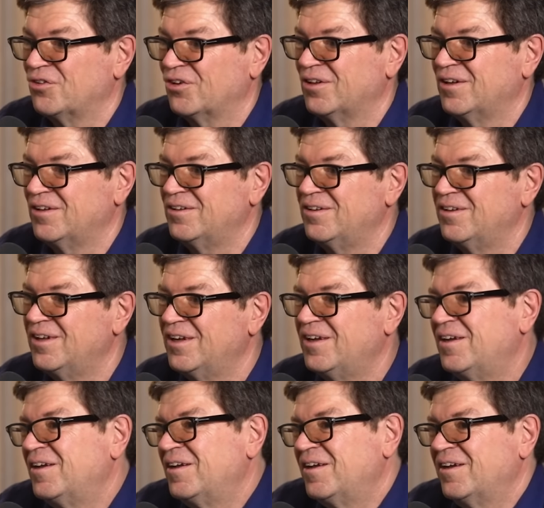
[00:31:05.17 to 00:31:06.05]
on it.
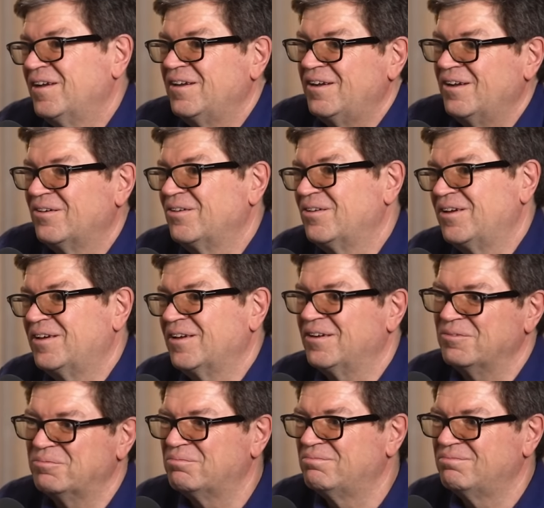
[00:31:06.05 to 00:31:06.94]
You know, they
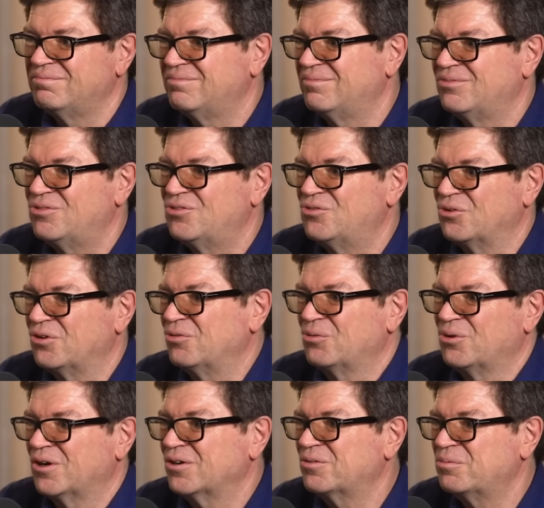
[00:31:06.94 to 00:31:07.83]
kind of sort
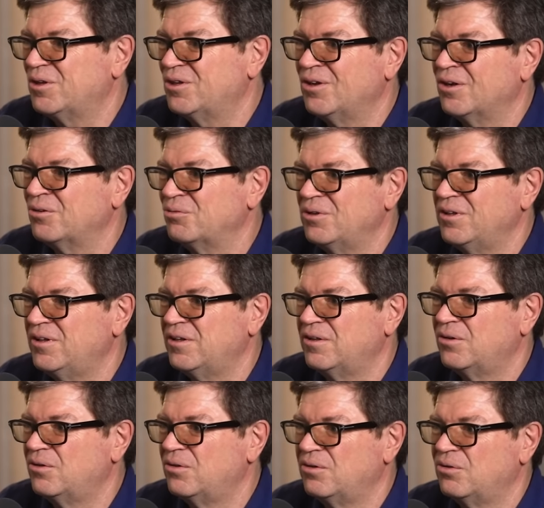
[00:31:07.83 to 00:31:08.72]
of worked, but not
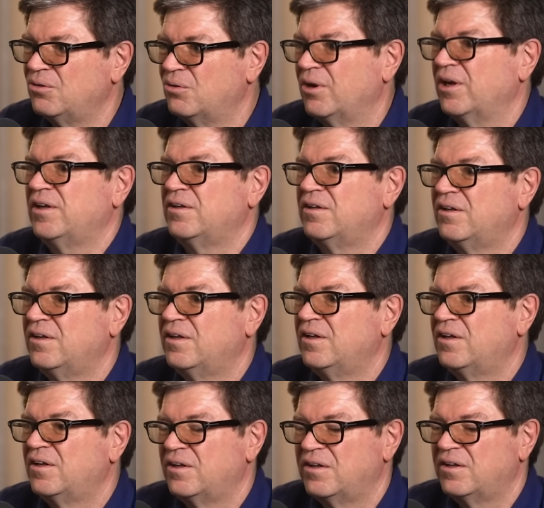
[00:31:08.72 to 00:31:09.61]
really great.
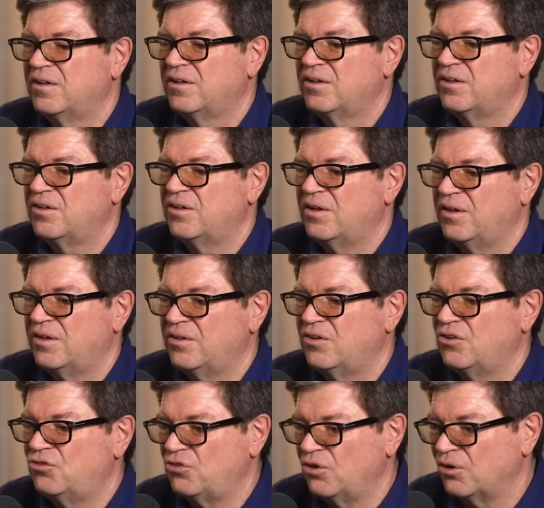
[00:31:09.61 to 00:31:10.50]

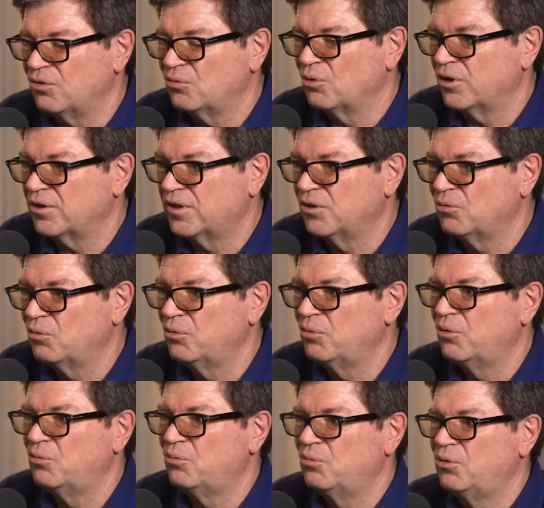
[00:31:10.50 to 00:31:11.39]
They started working.
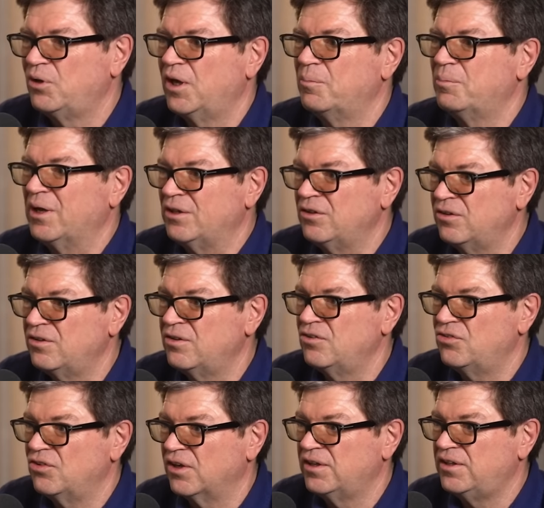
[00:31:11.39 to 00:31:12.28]
We, we abandoned
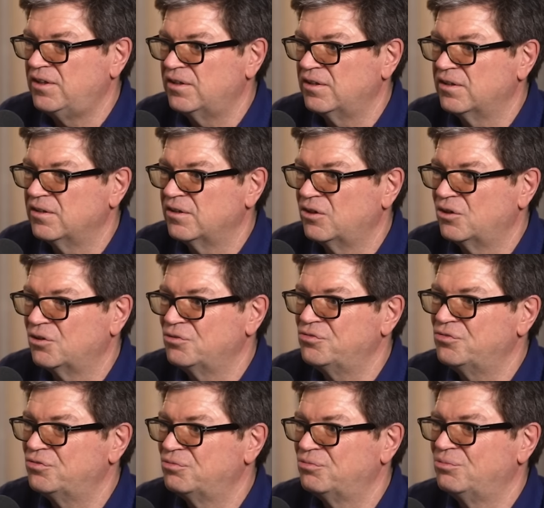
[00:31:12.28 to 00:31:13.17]
this idea
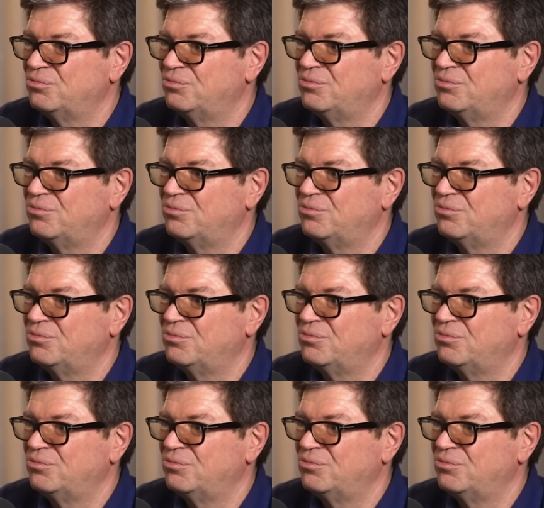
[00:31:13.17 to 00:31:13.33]
of